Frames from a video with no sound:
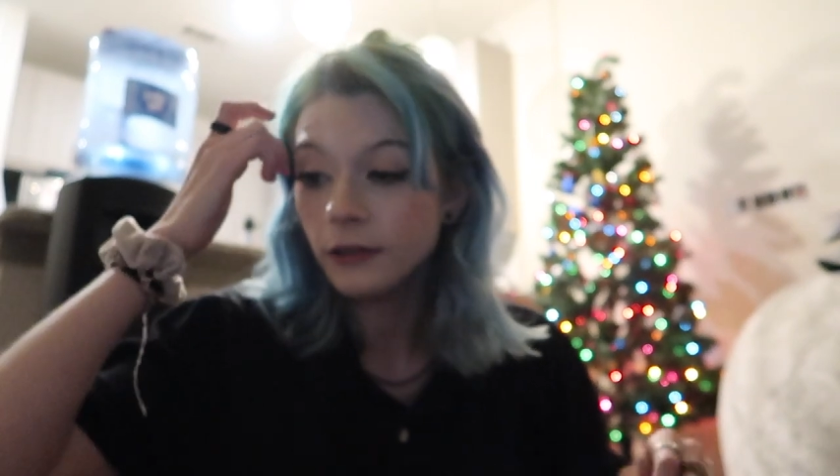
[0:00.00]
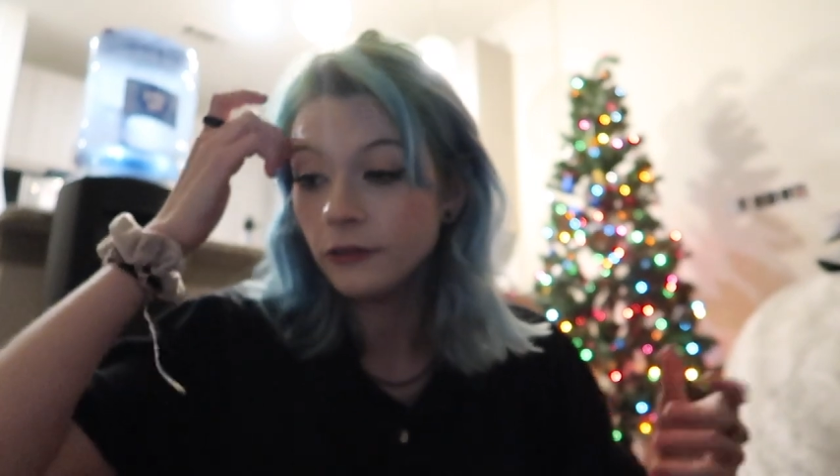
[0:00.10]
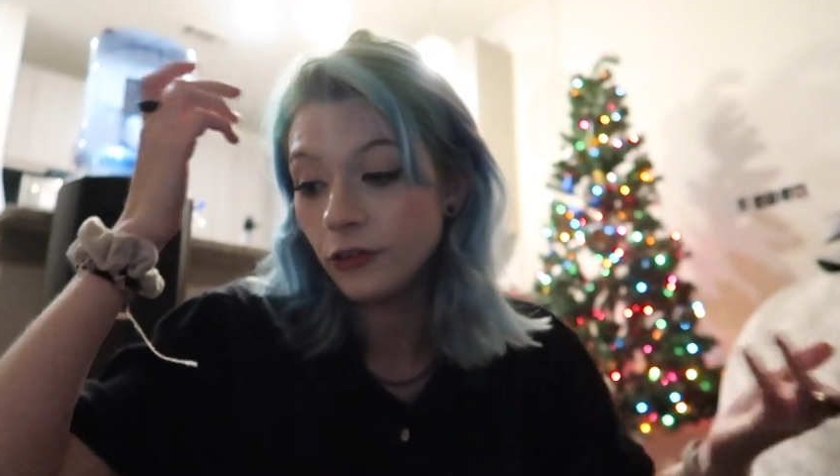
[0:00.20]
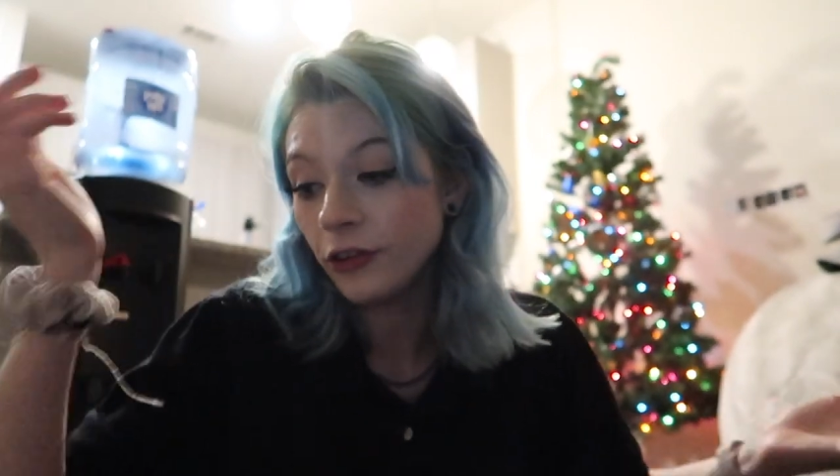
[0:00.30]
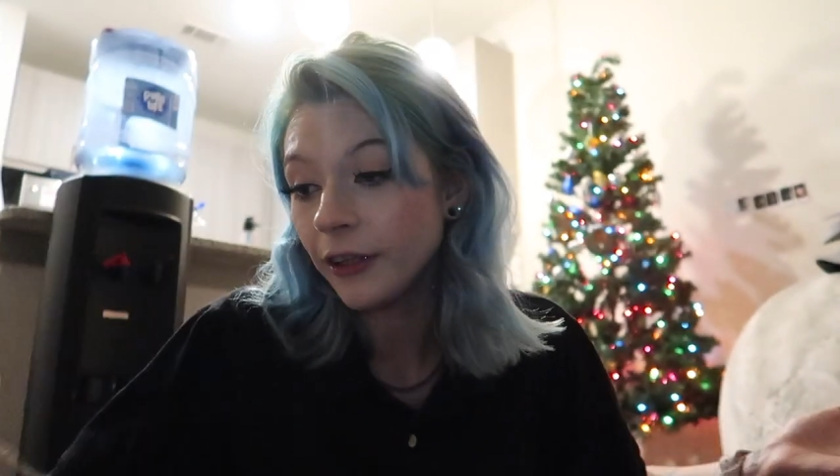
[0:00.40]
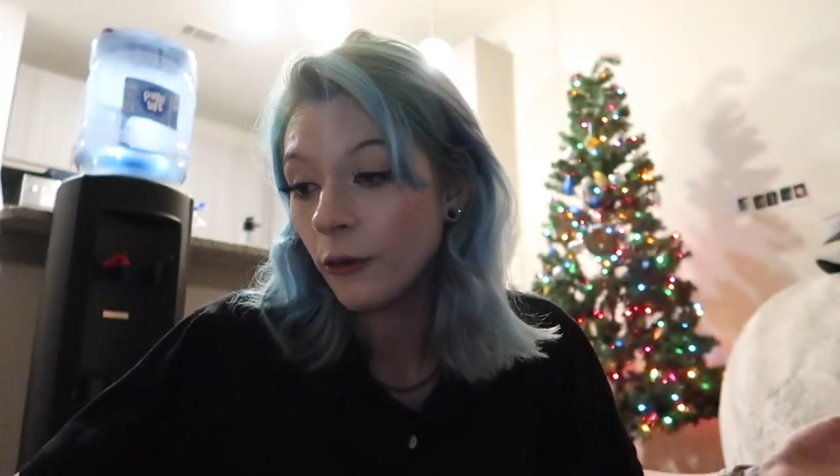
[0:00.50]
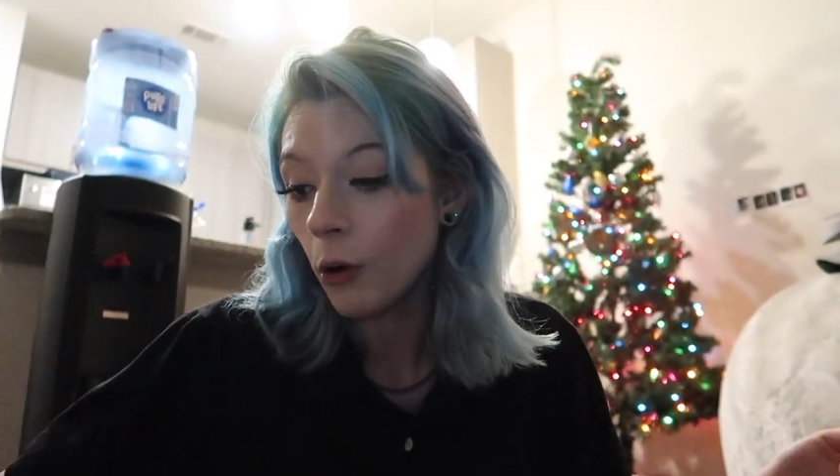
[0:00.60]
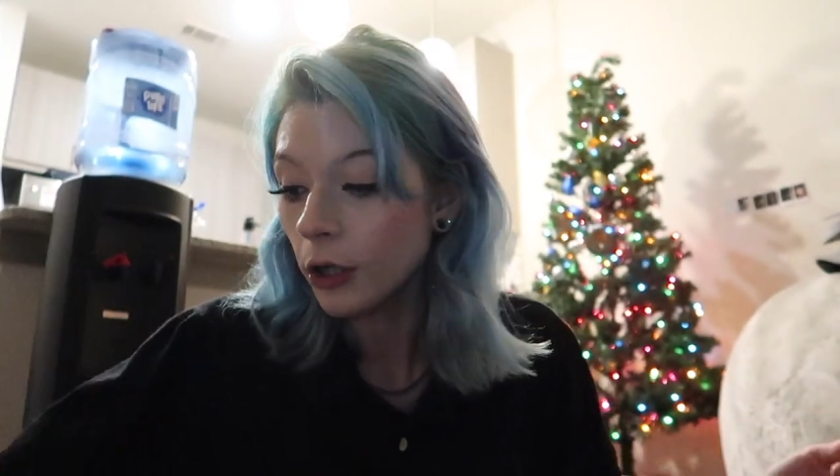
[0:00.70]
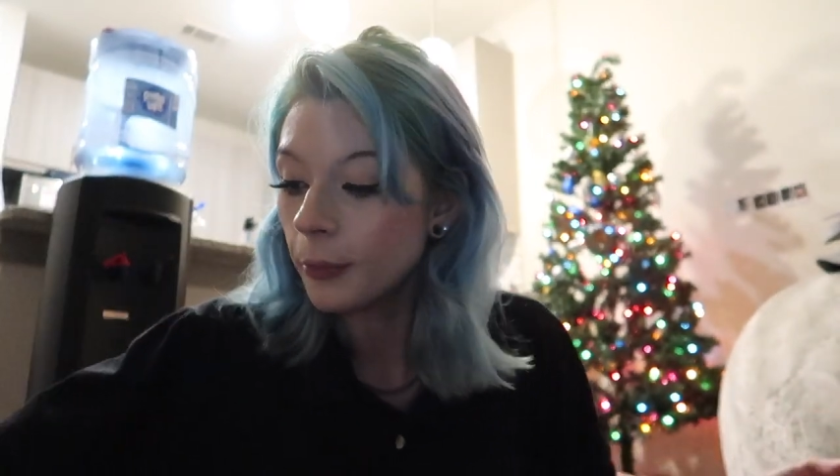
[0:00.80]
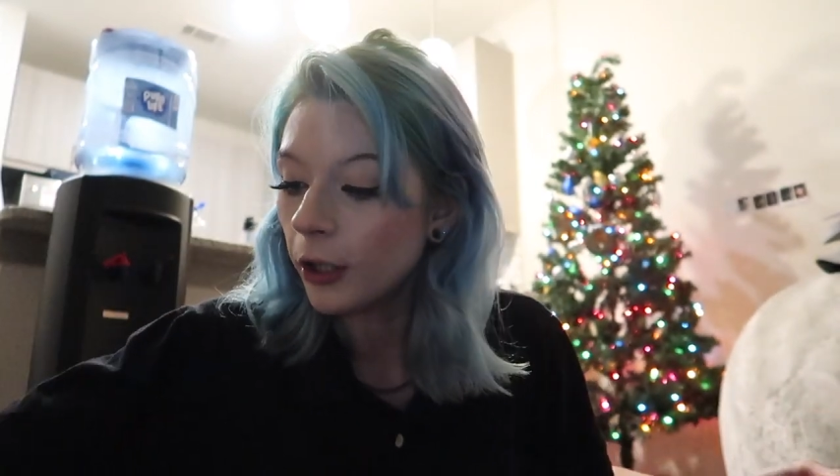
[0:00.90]
Just like the
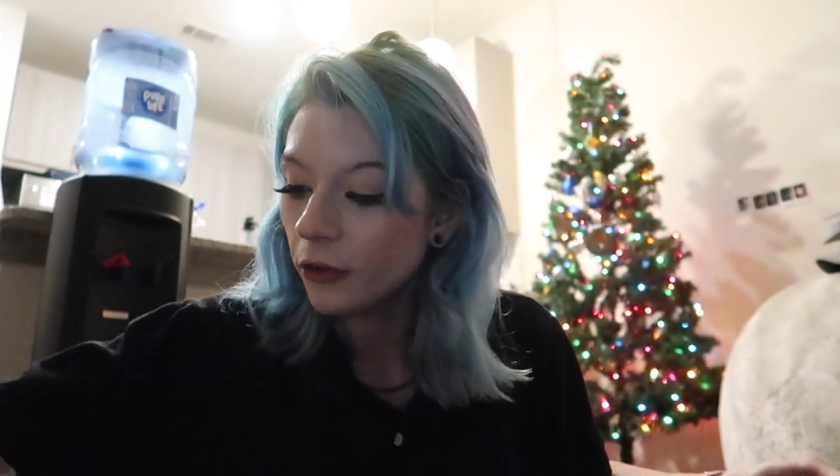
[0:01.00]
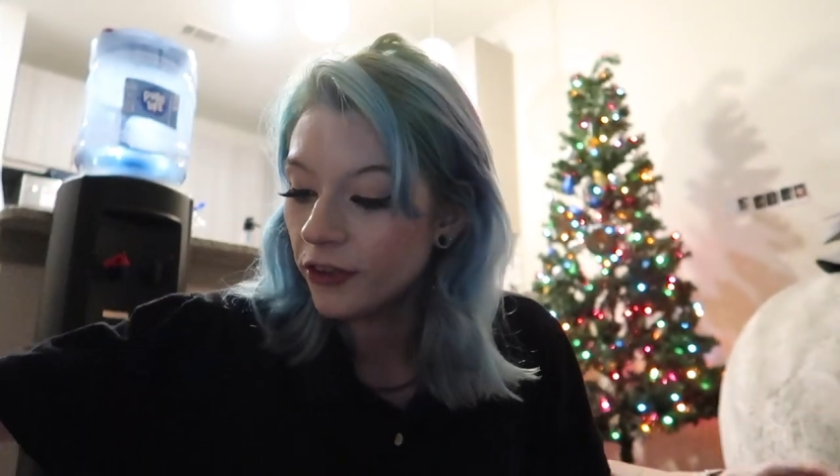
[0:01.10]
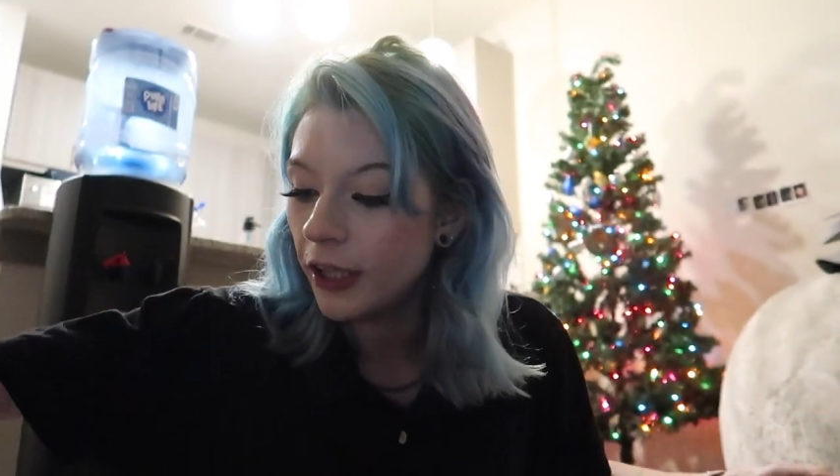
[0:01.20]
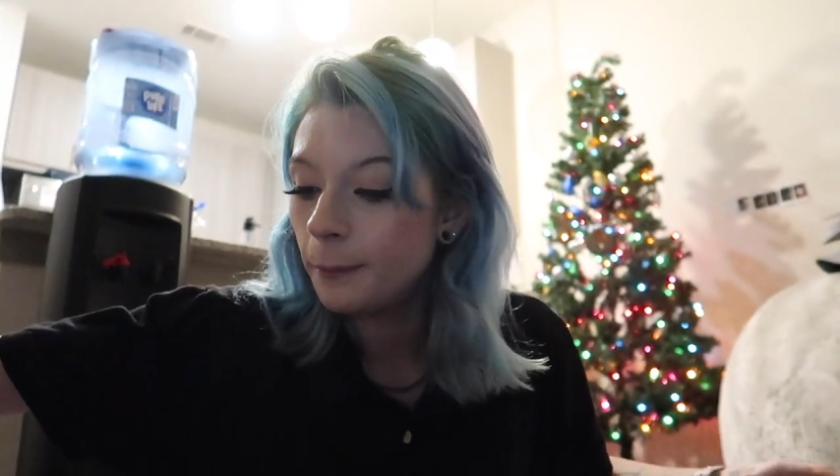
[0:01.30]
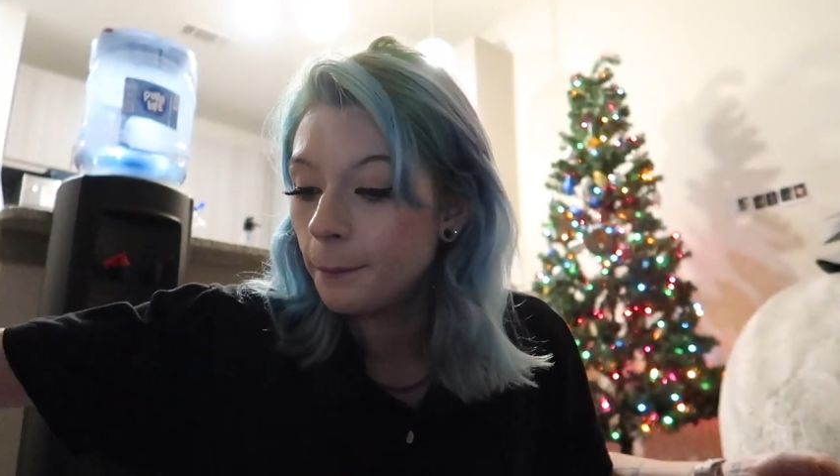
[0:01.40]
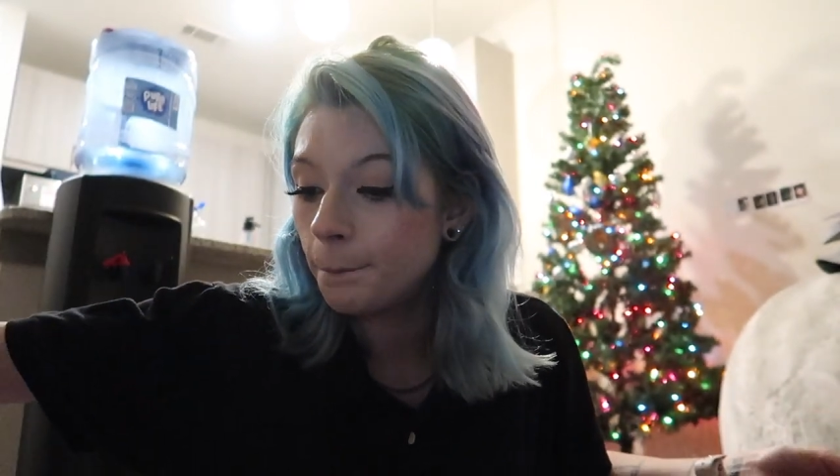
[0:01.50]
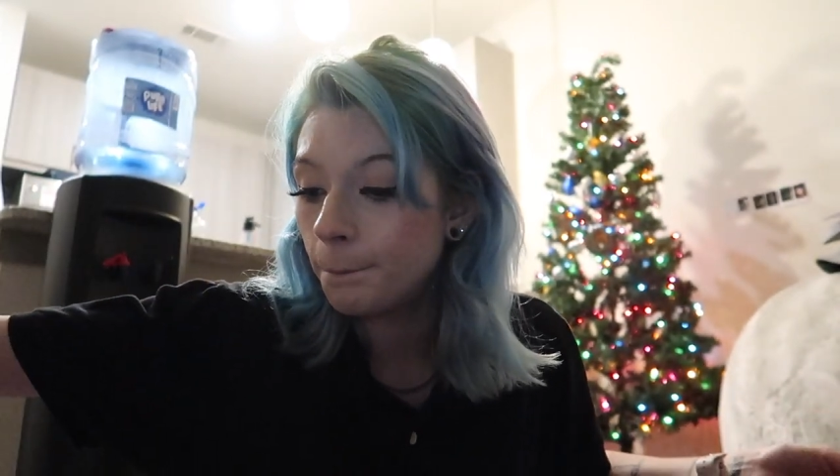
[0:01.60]
water bottle said,